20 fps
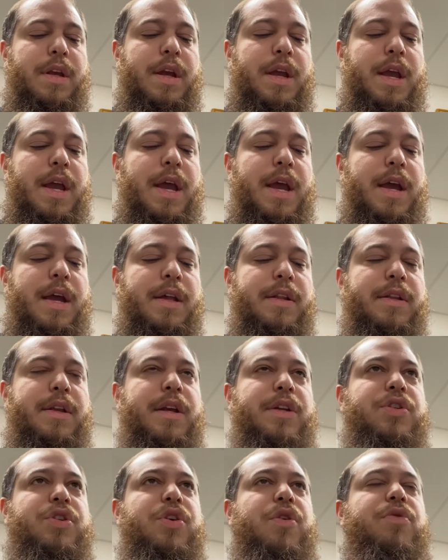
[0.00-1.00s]
and
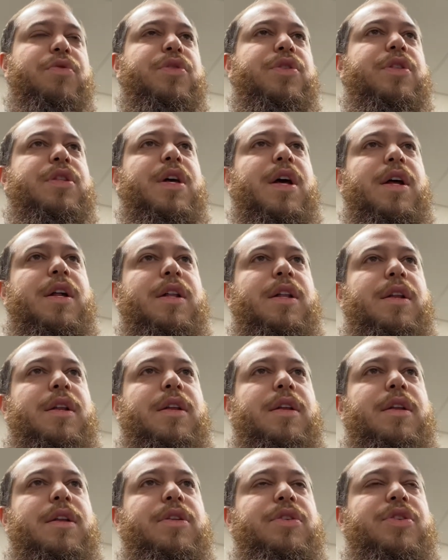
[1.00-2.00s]
it shows that
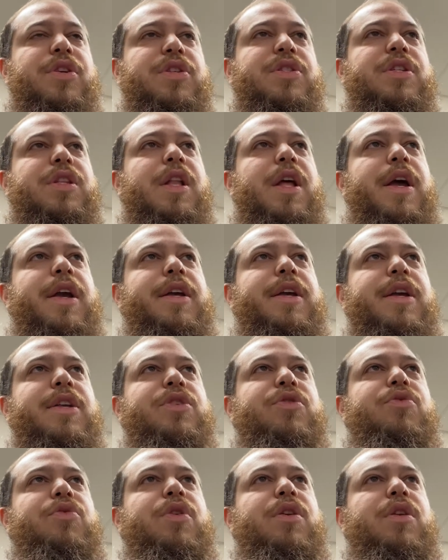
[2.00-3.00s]
just like
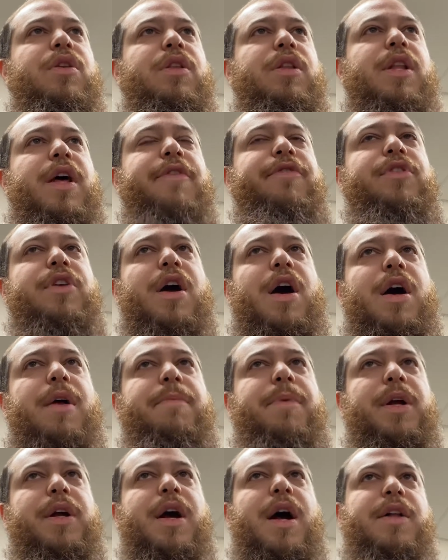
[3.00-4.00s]
Israel left God,
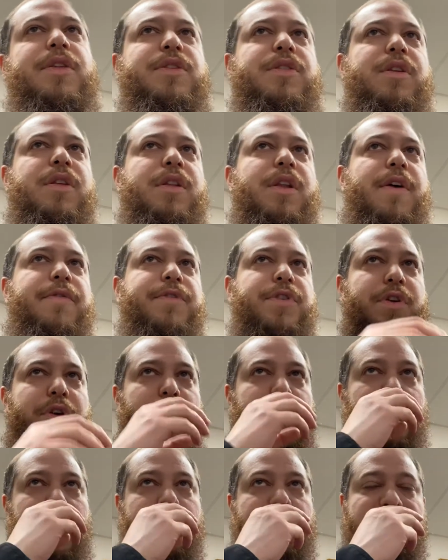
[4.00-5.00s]
but God still loves her,
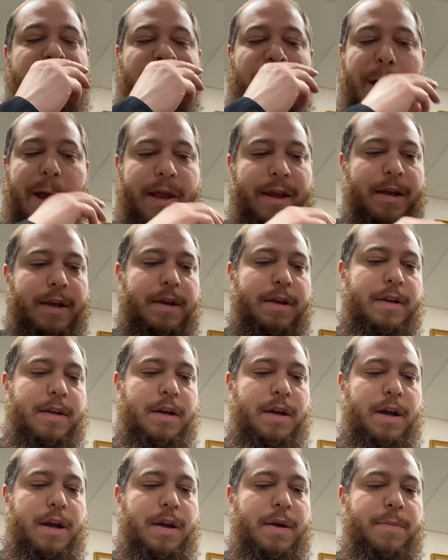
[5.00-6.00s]
and that's why
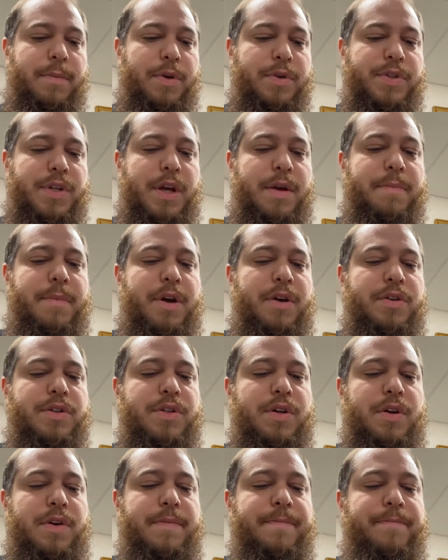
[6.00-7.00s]
Hosea marries
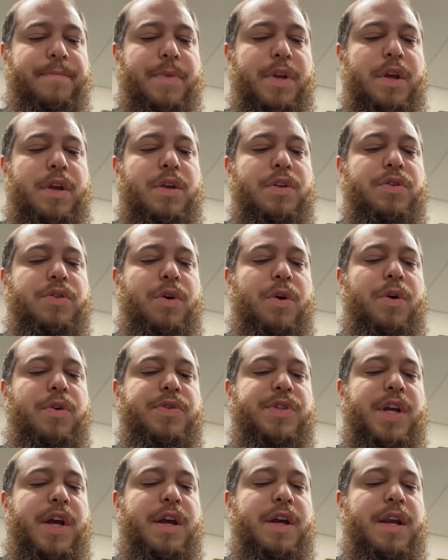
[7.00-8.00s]
her. So
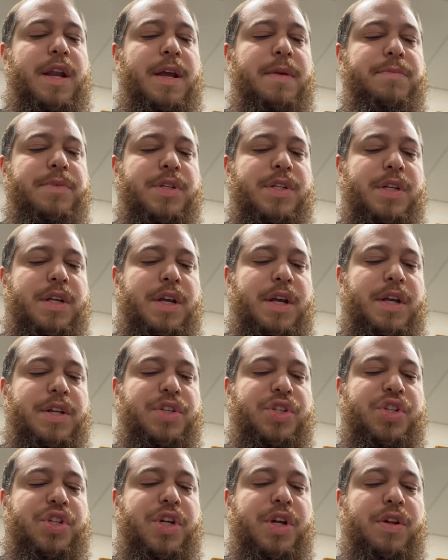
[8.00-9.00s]
Hosea names
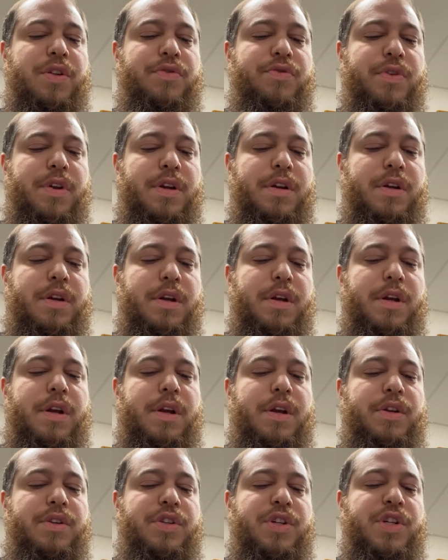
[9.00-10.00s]
his children
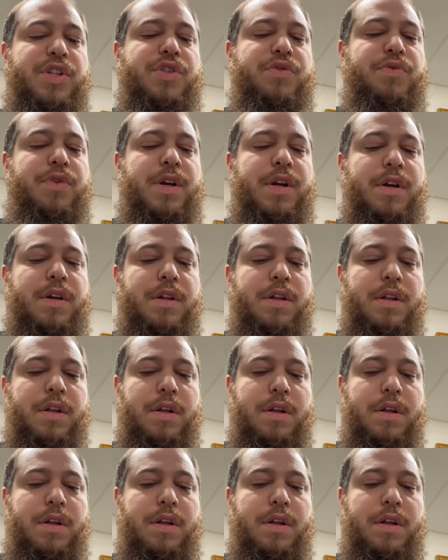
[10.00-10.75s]
Jezreel,